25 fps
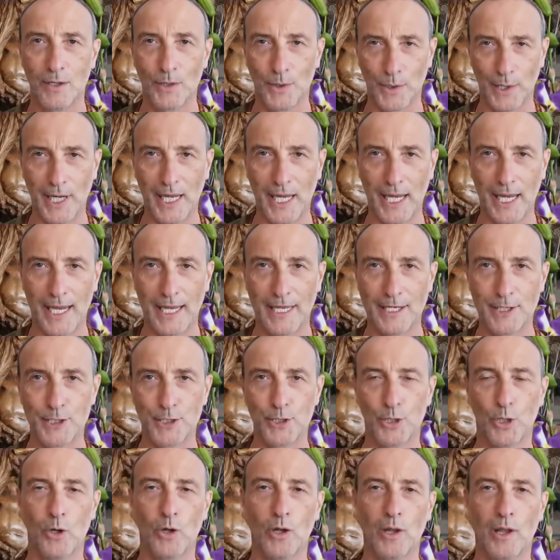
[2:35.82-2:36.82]
Okay,
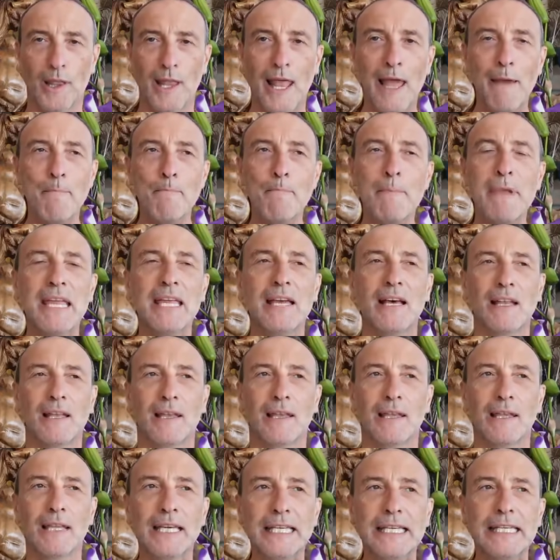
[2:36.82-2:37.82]
so let me at
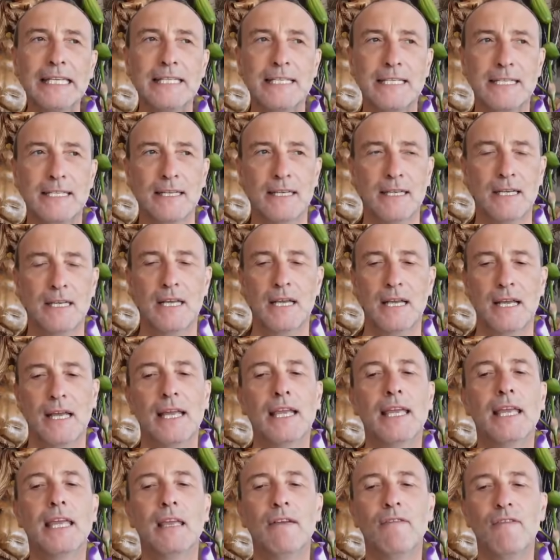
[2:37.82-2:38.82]
least
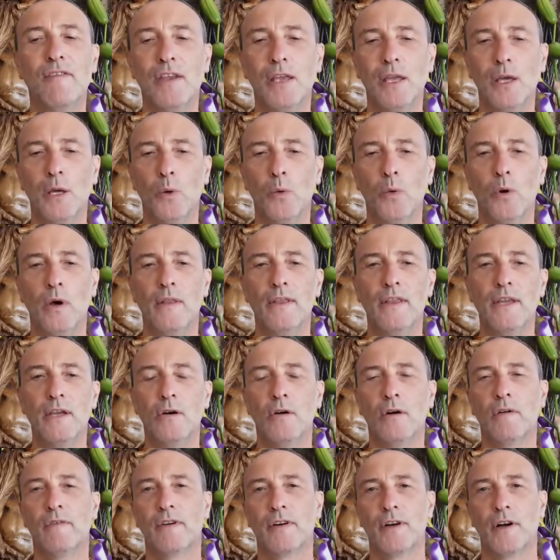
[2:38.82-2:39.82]
give you the
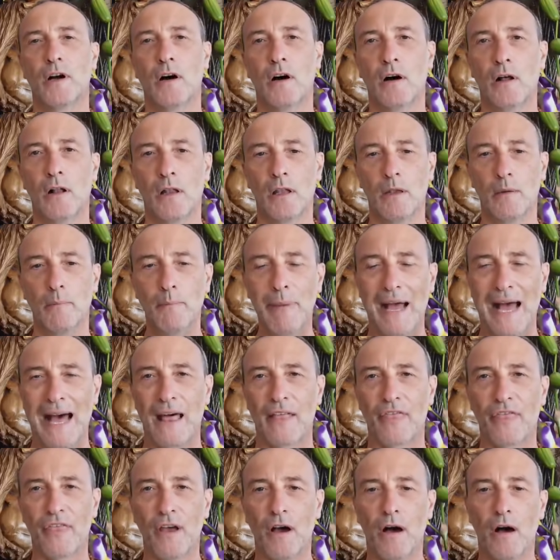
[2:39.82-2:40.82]
overall
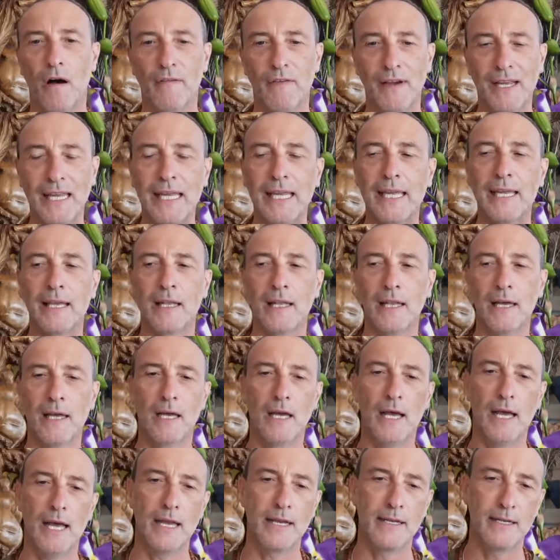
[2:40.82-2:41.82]
path of a
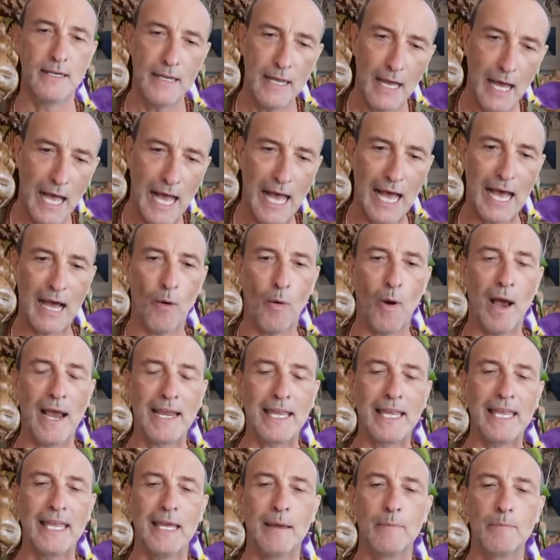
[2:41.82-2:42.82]
healer and how I
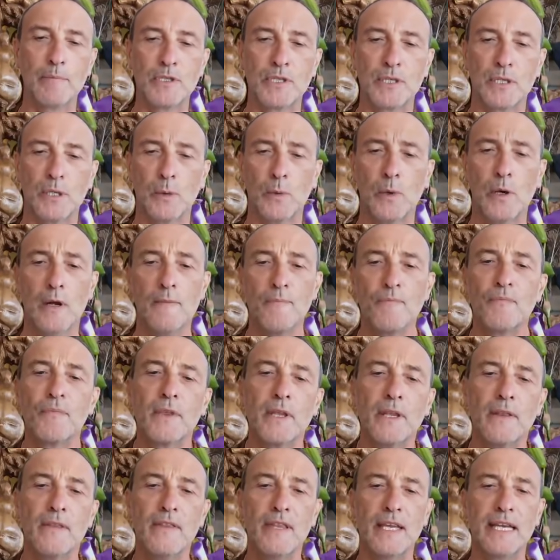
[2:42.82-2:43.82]
came to
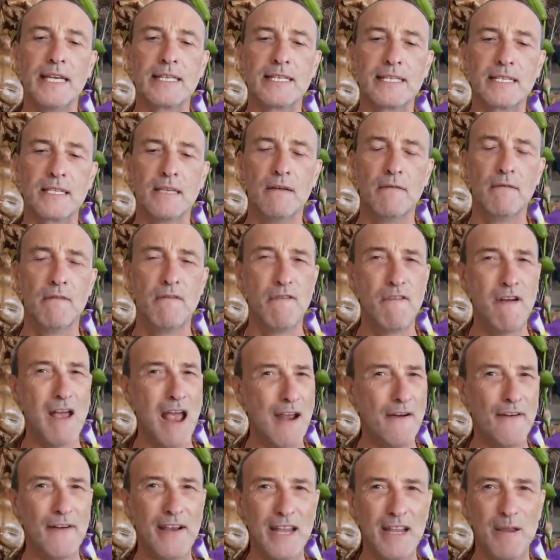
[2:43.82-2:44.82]
this
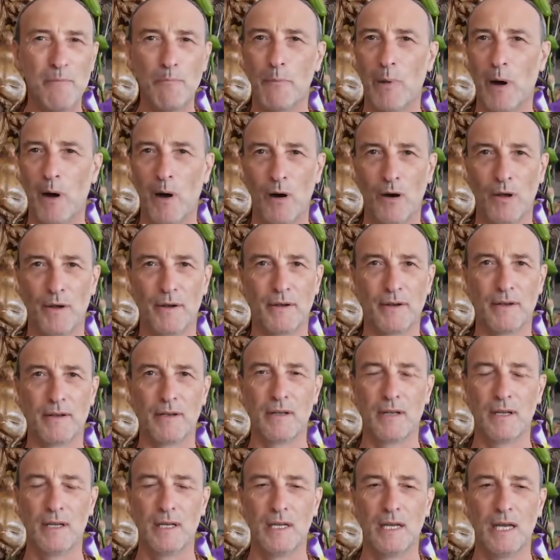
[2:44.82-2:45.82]
very important
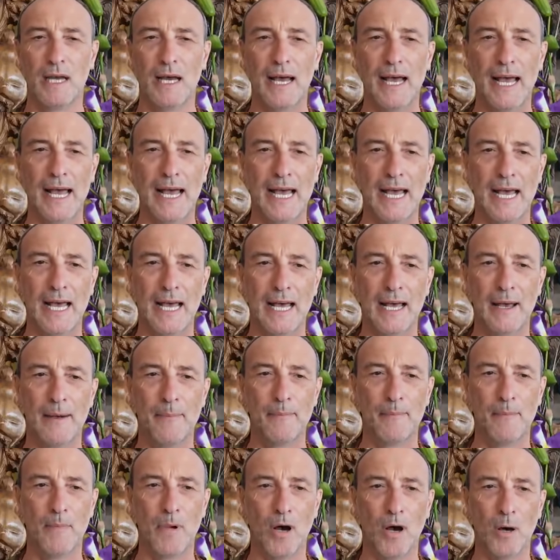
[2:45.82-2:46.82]

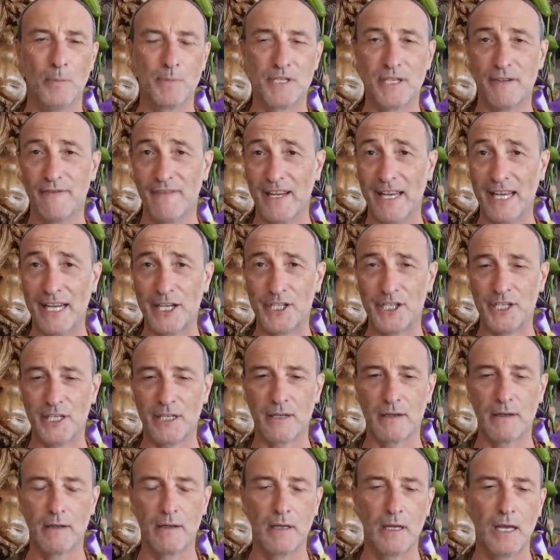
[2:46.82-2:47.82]
um,
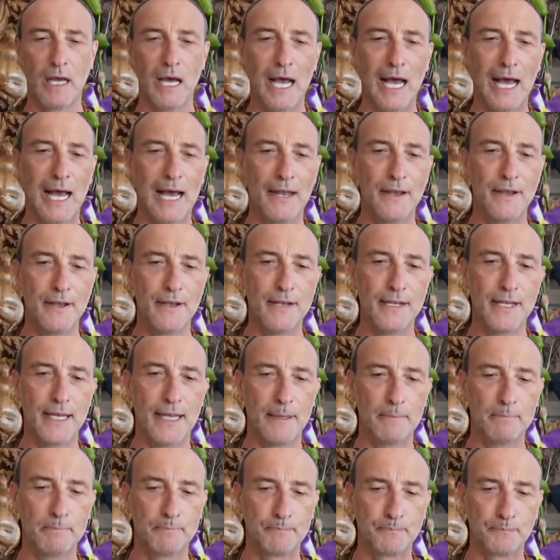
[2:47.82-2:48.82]
observation and
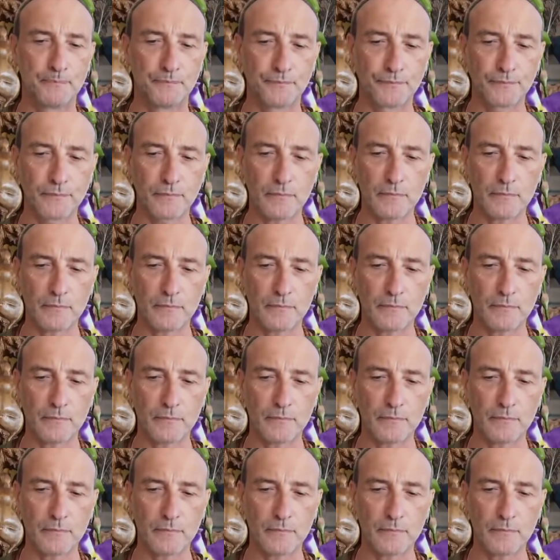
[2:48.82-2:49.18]
um,